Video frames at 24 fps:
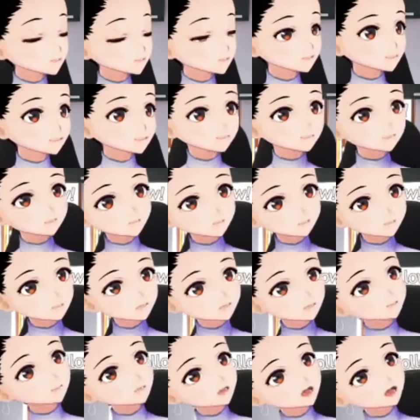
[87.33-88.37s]
for me to pull
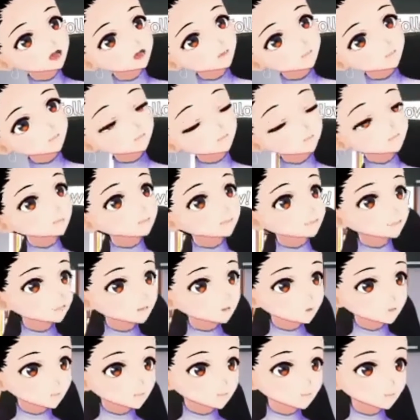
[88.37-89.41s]
across to
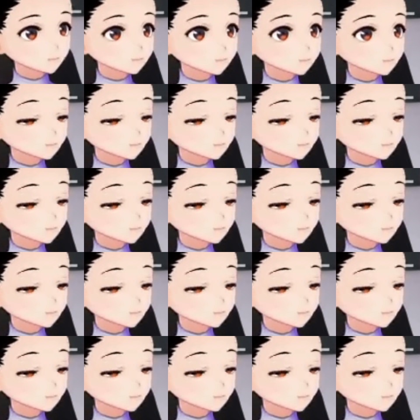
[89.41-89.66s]
use